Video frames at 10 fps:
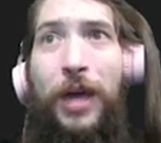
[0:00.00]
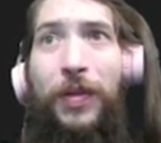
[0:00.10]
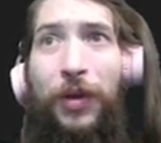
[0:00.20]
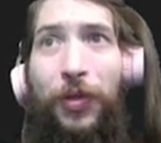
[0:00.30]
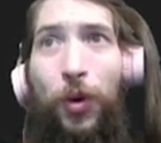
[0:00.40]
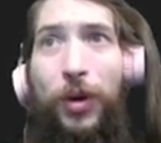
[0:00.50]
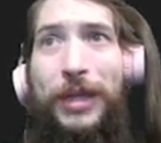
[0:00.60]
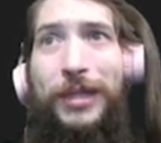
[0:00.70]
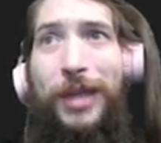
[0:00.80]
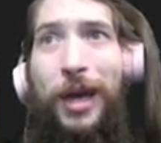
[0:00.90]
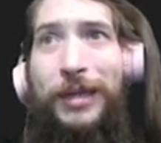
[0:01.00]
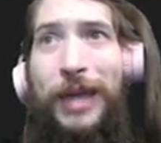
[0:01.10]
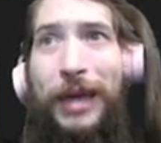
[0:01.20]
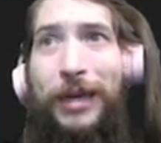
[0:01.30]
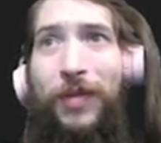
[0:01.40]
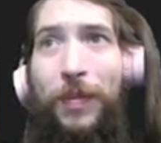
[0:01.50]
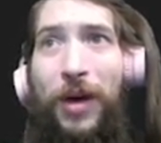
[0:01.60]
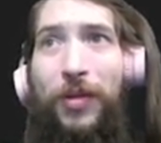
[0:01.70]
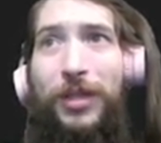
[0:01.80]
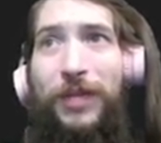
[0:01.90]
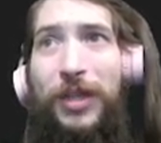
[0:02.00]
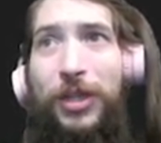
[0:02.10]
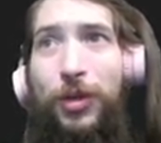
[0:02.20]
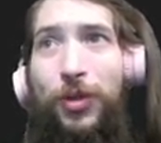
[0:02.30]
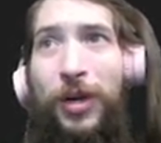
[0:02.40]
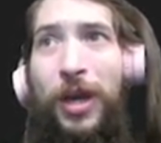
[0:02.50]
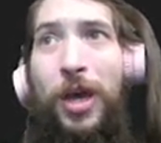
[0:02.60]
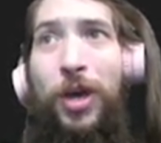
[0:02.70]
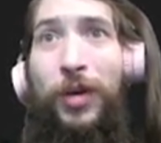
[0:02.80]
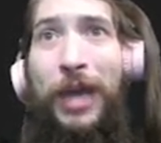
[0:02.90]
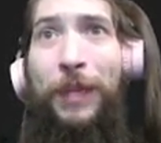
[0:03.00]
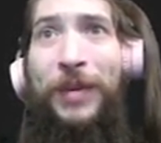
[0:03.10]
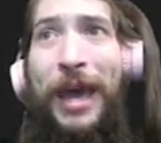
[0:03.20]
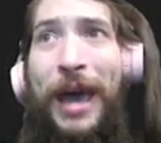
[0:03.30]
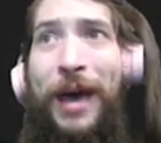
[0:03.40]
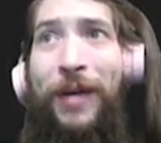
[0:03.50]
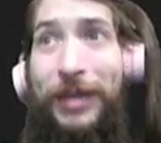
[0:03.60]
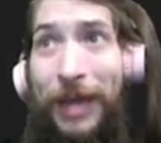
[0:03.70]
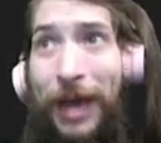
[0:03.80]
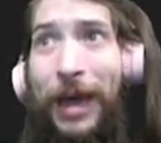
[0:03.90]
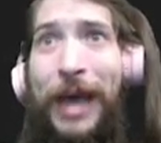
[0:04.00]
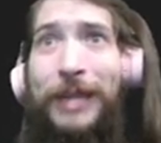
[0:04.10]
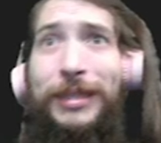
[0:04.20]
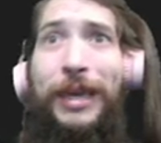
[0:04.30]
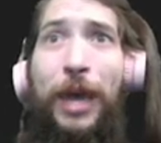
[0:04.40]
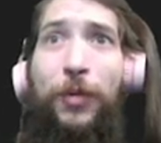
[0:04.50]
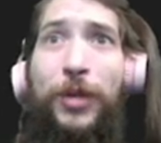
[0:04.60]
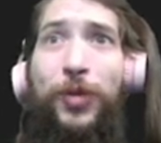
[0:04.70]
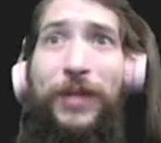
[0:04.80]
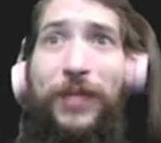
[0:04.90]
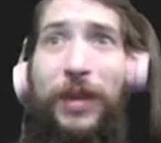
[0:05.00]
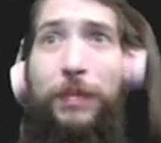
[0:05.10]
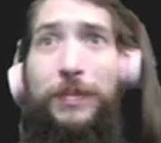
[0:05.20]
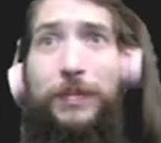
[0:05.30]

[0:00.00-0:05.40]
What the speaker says: The authorities contacted the mothers of the children, who came to Tallahassee and retrieved them.